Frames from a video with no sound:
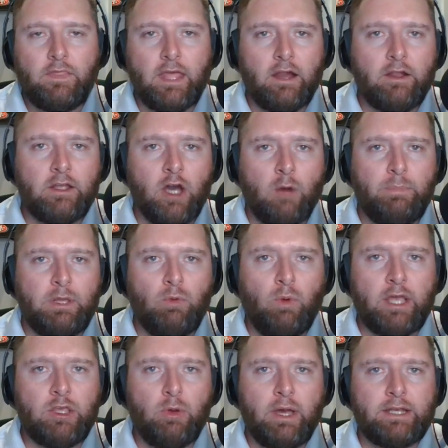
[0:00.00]
There you go,
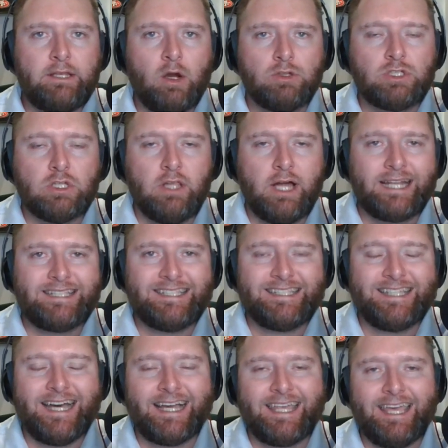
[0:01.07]
BYU head coach Kalani
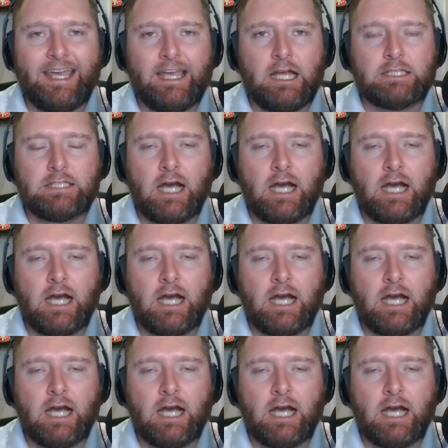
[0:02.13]
Sitake uh,